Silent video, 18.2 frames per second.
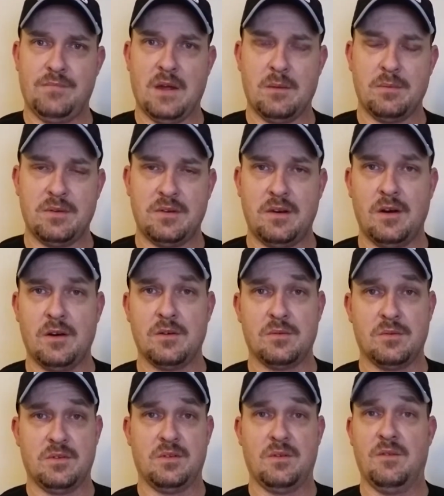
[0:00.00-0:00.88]

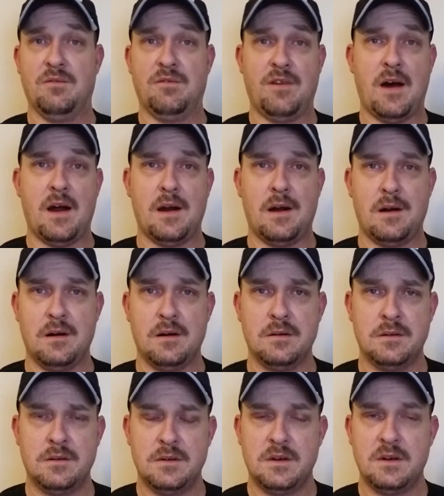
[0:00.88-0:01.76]
upstairs was on
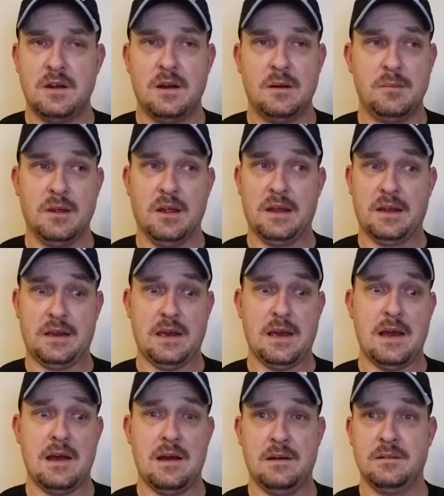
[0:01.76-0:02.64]
fire. I'd be like,
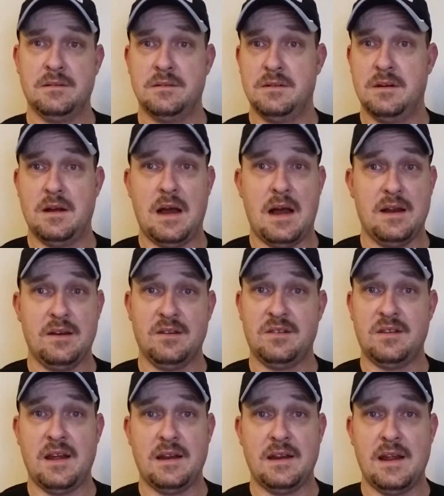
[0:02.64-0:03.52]
yeah, I
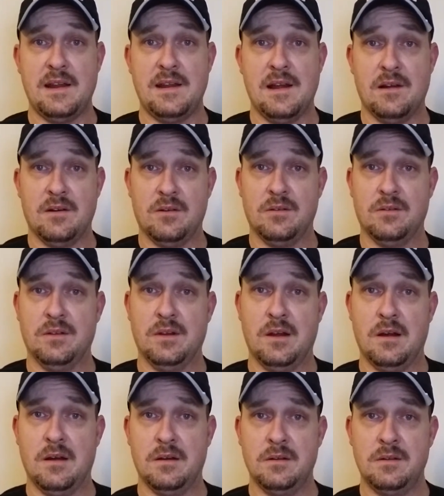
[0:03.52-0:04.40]
just had that down on
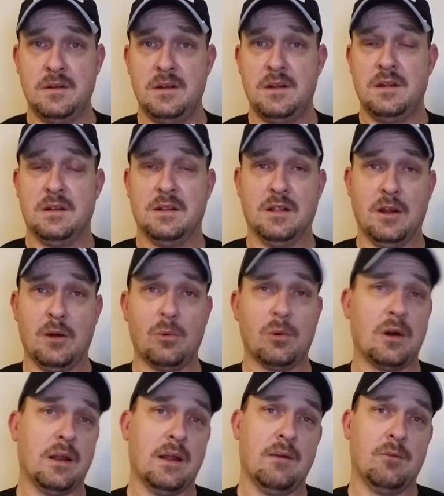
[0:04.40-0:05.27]
the
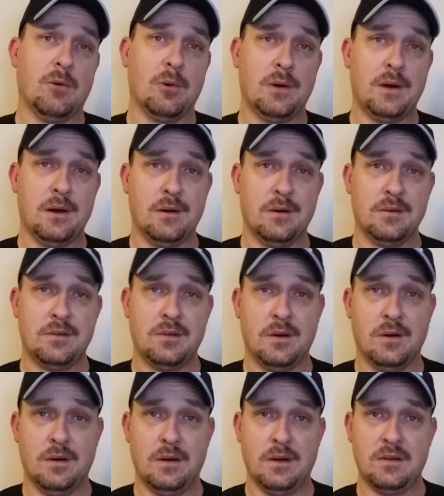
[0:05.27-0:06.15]
lower level here.
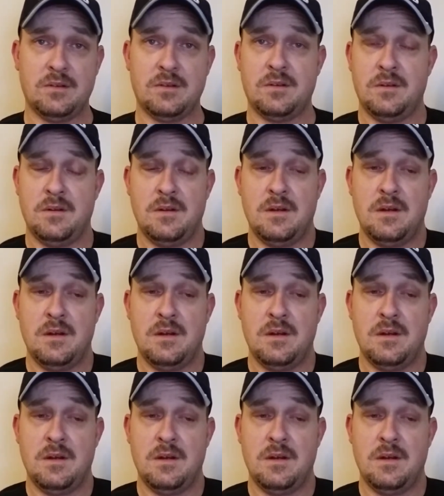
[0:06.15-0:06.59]
So it's,